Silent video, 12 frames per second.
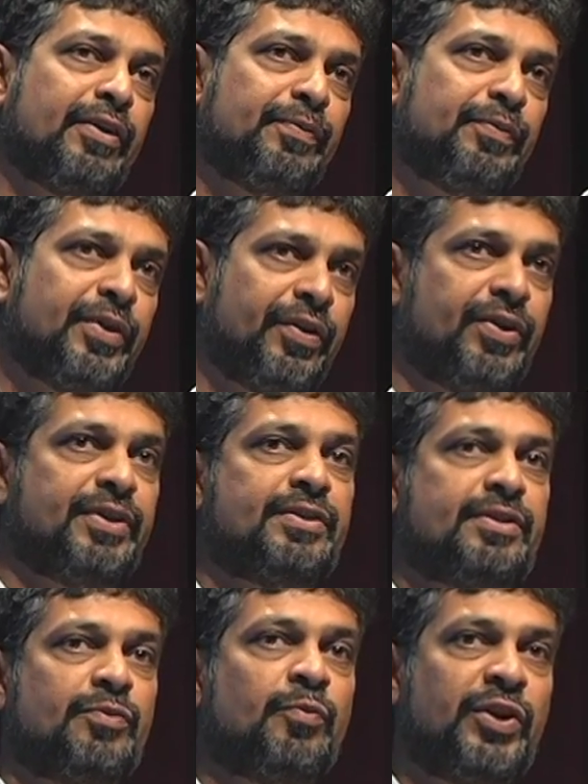
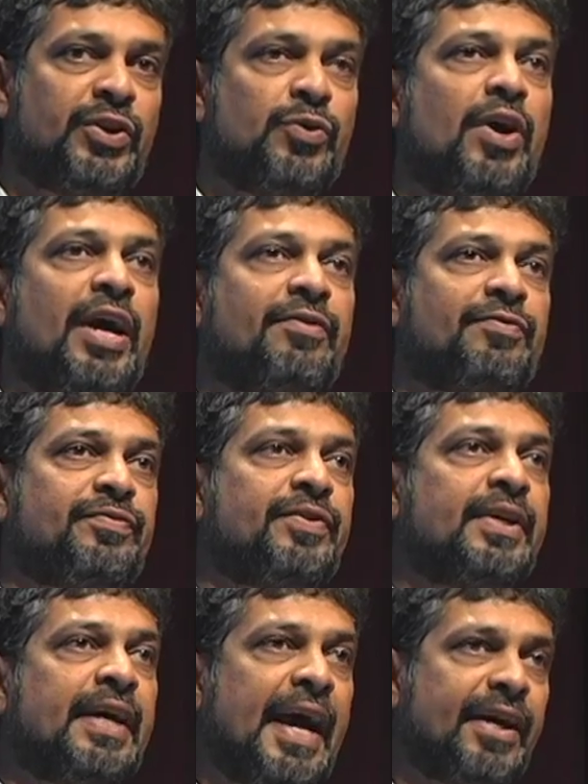we do have
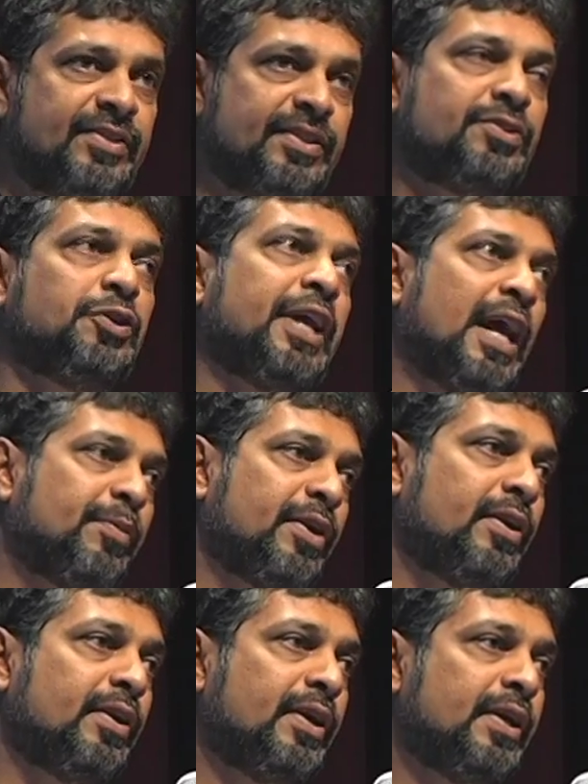access to
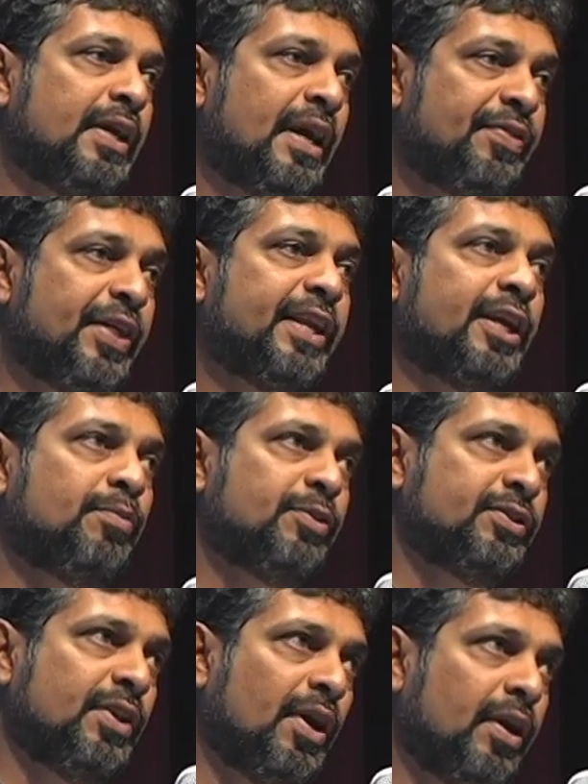capital. And that helped
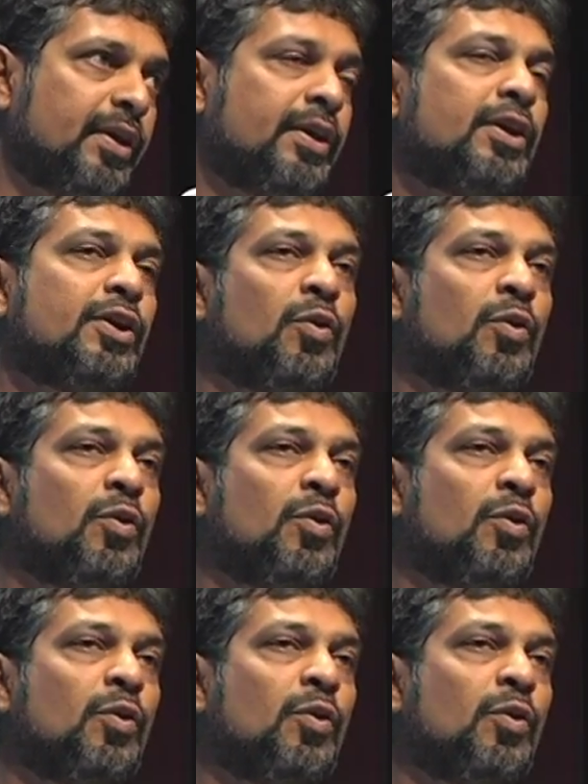us a lot.